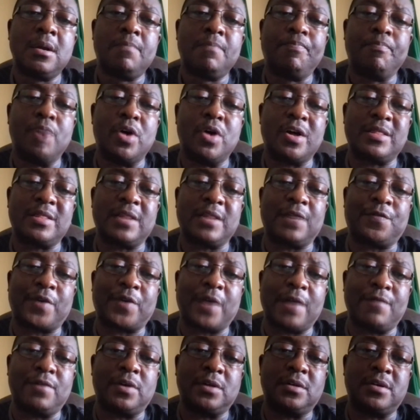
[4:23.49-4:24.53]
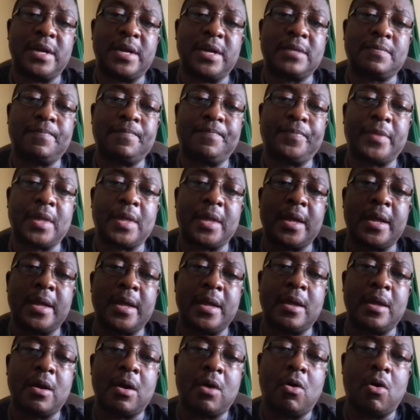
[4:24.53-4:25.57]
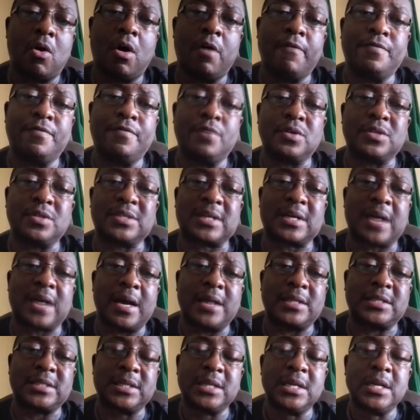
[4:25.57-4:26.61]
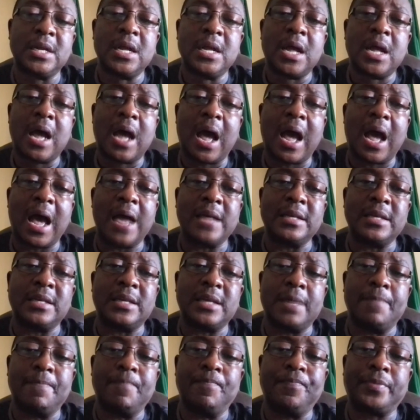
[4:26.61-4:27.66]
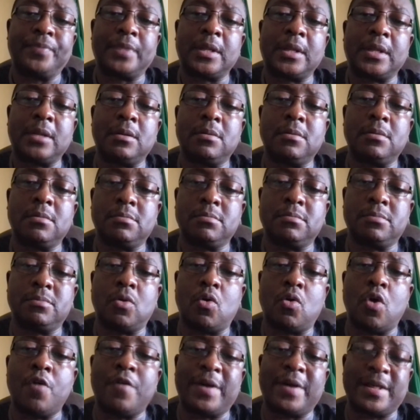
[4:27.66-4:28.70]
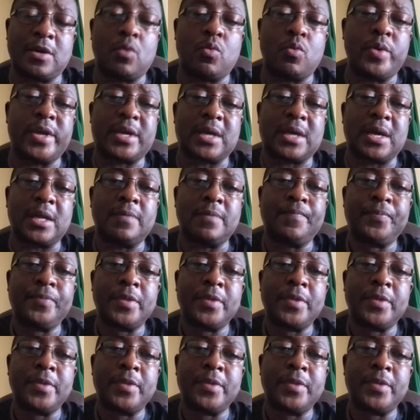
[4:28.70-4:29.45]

more than 500, uh, of those cards, And um, over the weekend,